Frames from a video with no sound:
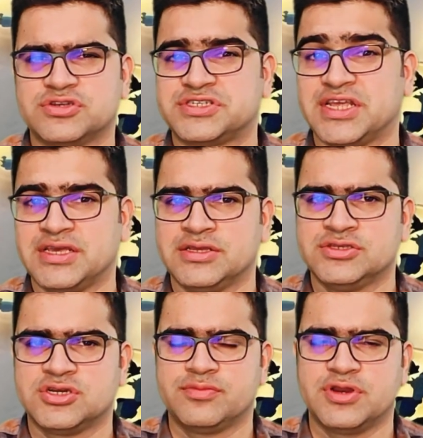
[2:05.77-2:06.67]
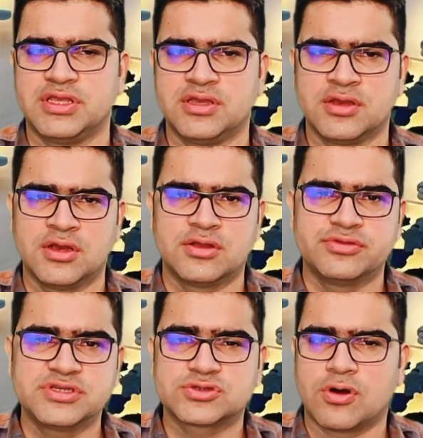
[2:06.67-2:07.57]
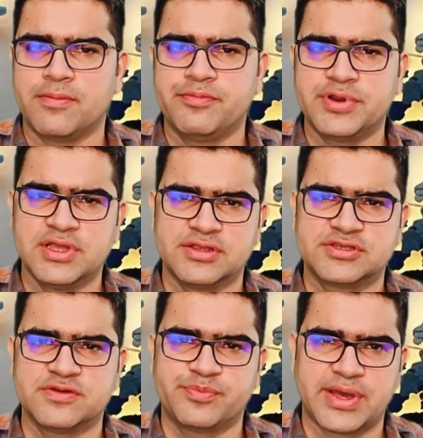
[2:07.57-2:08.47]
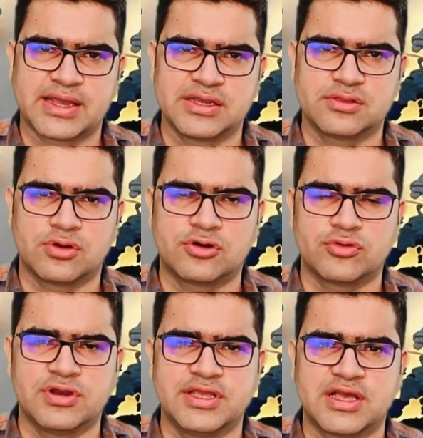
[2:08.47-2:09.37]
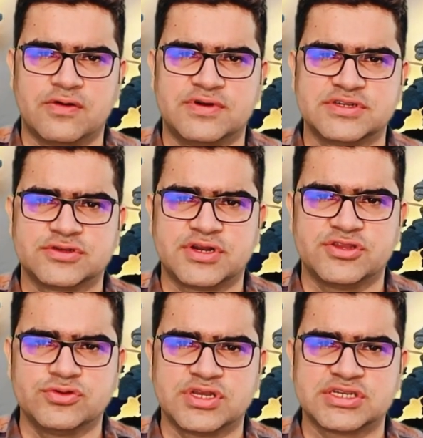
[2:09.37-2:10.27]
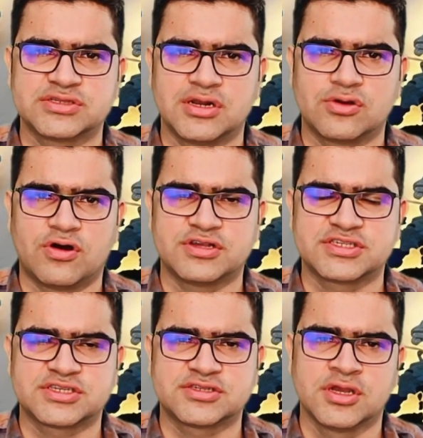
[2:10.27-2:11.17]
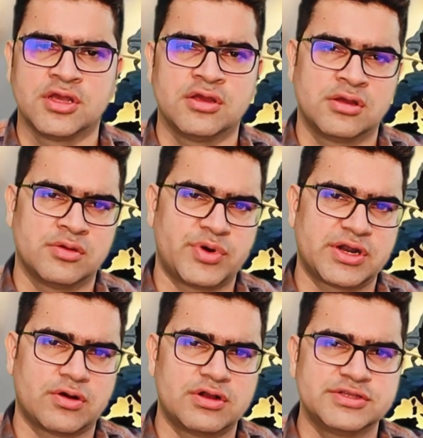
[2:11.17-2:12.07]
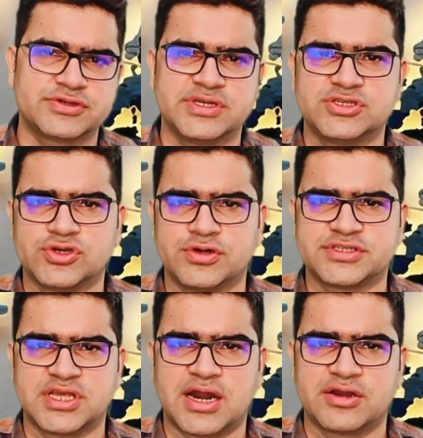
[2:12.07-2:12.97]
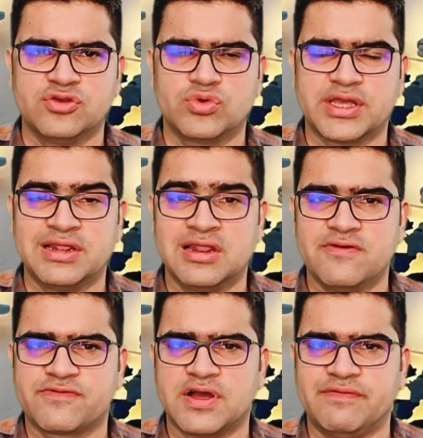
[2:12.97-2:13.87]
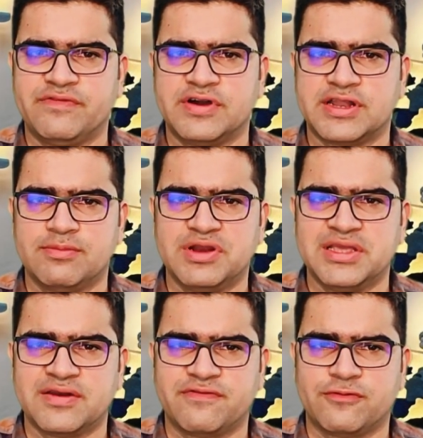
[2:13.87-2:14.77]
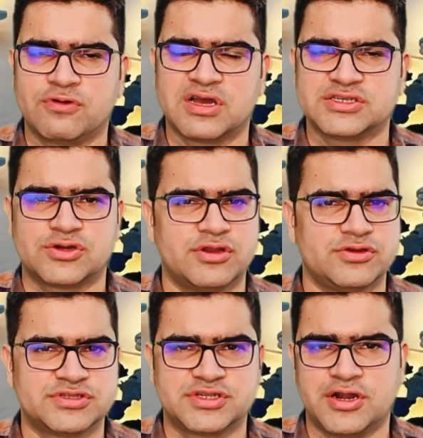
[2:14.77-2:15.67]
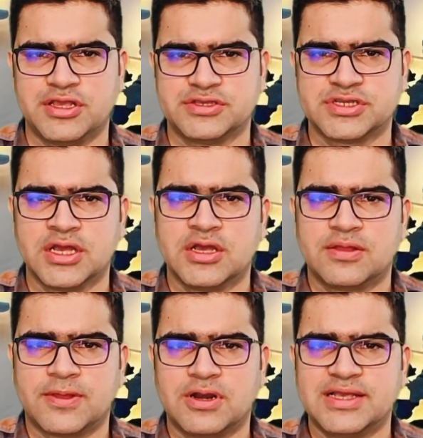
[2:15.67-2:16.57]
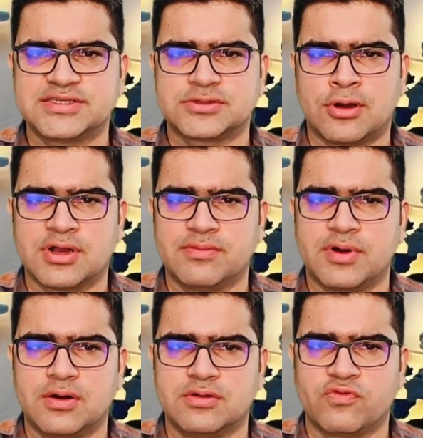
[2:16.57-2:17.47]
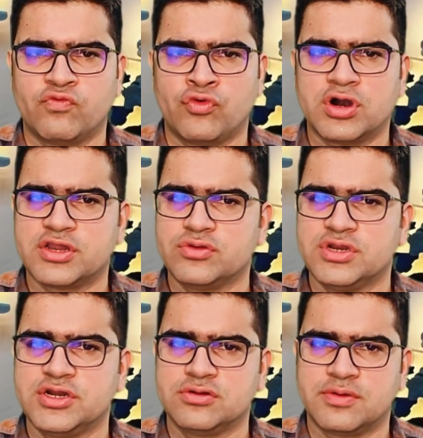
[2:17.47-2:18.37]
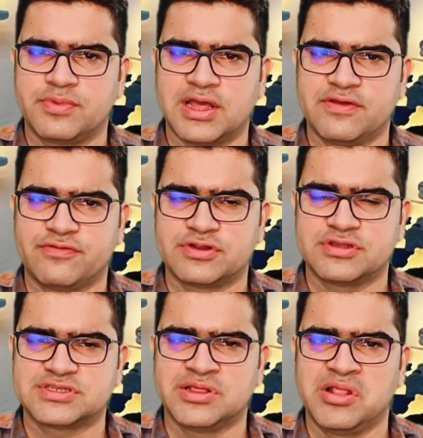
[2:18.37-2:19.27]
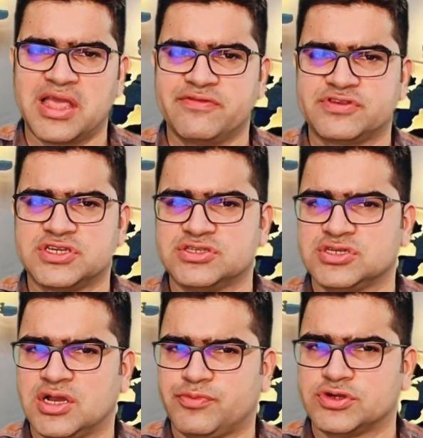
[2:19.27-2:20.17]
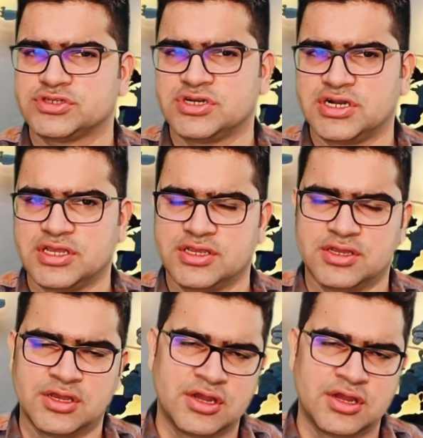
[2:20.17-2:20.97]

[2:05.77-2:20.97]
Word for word: your stay in Germany. This comprehensive package not only covers your educational costs, but also ensures that you can live comfortably and focus on your studies. Now let's talk about what you need to apply for this life-changing opportunity.